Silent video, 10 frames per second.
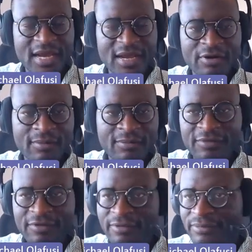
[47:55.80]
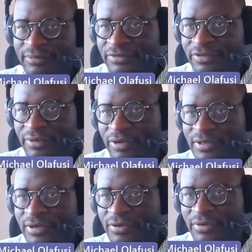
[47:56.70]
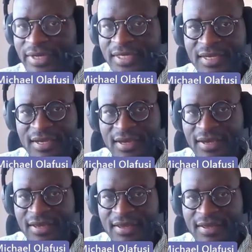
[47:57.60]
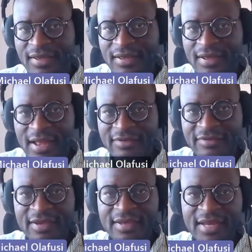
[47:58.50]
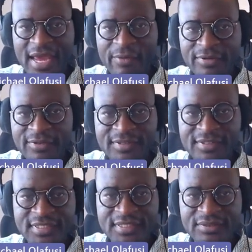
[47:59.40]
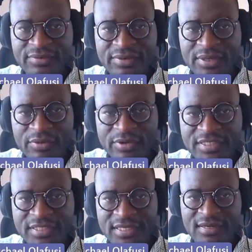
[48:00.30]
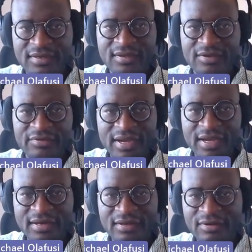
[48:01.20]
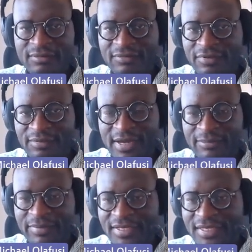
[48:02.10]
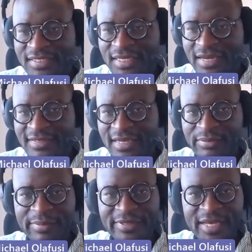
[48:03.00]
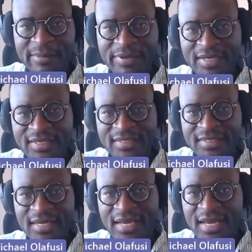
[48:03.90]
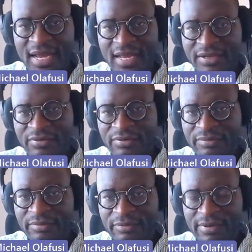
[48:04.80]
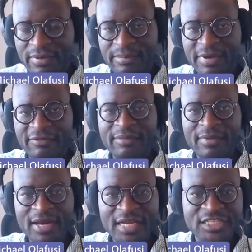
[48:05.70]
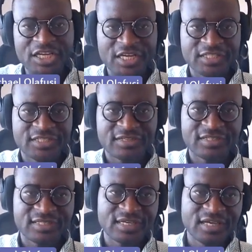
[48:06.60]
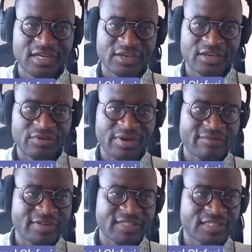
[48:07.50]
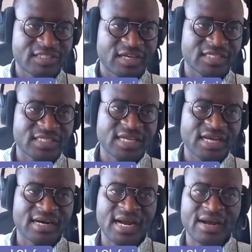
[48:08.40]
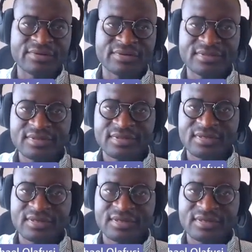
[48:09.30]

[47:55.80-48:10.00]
can come from someone going here and saying, I want see only one chicken. So I pick the slicer. The moment I pick it, my formula changes, everything changes around,